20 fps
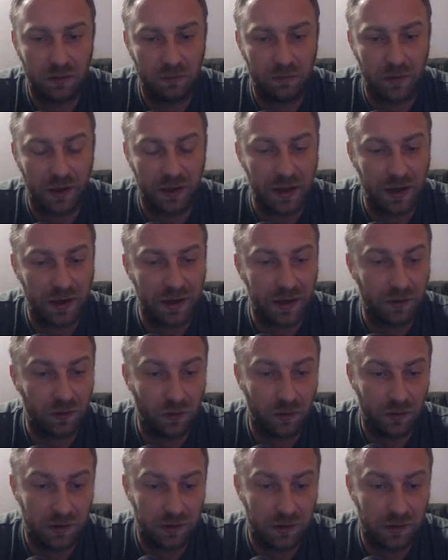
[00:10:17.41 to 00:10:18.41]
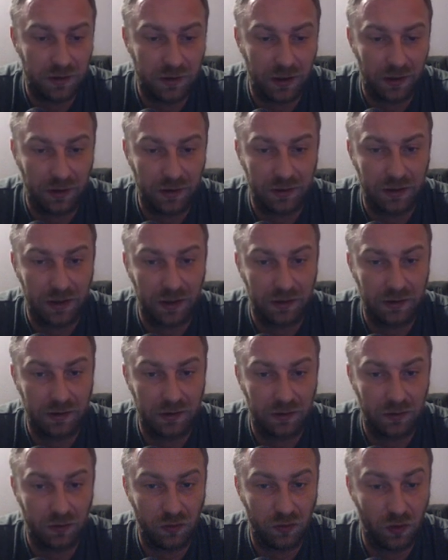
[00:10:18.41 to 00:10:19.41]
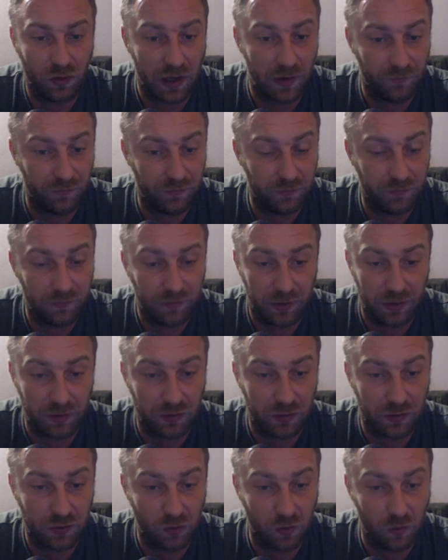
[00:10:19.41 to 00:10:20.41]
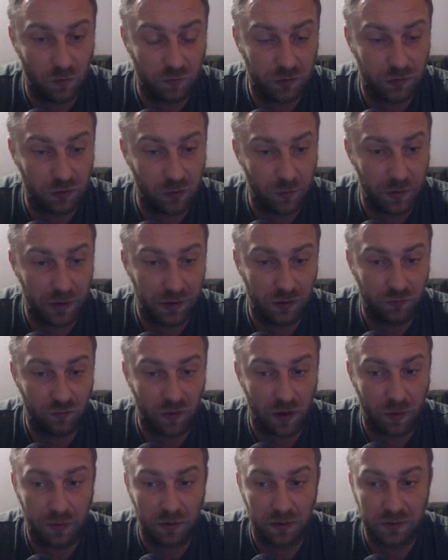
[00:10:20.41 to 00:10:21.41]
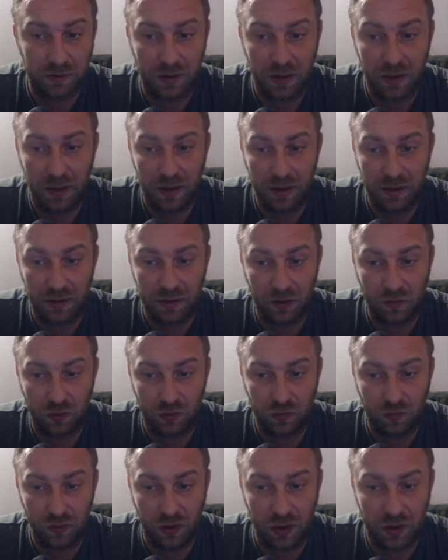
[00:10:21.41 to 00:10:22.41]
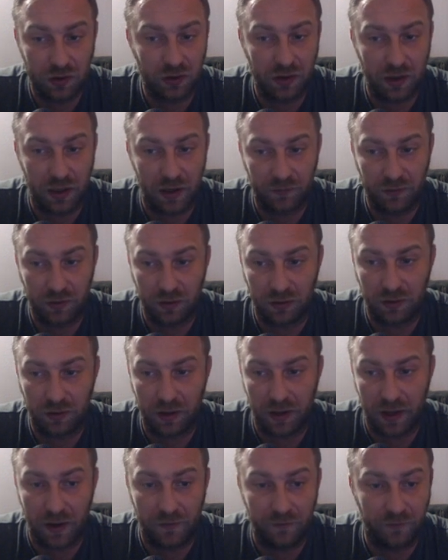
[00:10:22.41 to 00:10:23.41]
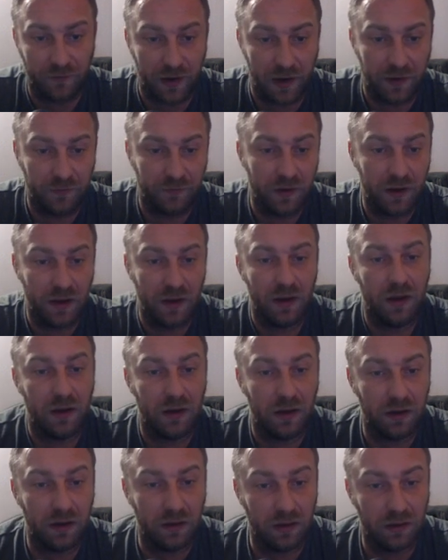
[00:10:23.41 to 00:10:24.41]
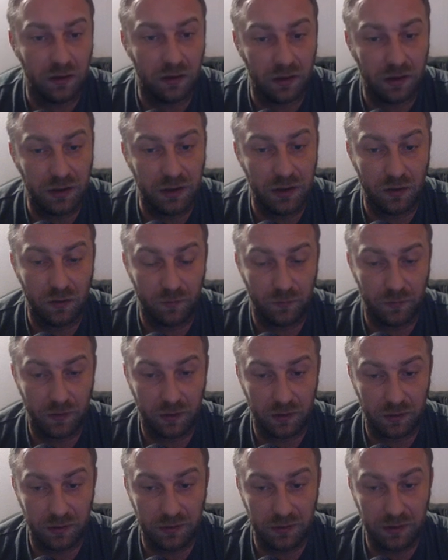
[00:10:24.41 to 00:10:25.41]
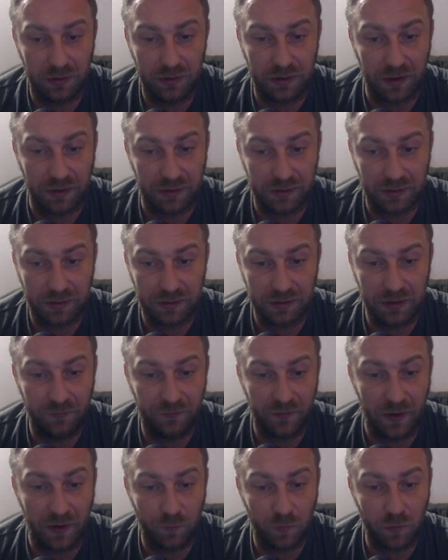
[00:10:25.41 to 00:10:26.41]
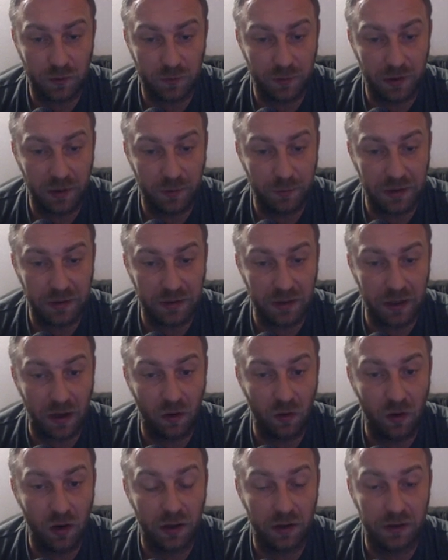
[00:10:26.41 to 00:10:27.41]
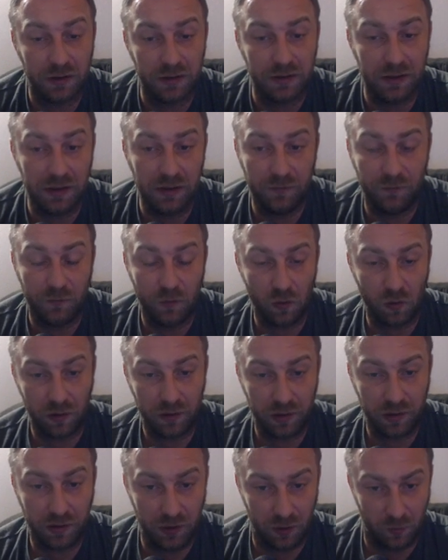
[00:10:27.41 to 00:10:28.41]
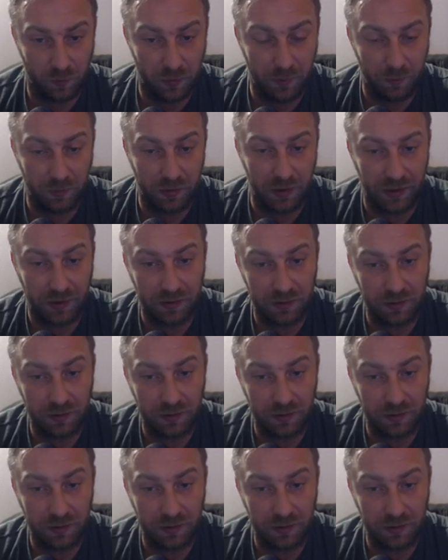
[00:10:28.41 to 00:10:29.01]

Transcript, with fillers: again, I don't think that you have here so many troubles in the continuation after f5. Here d takes c5 was played, but now d4 here by black,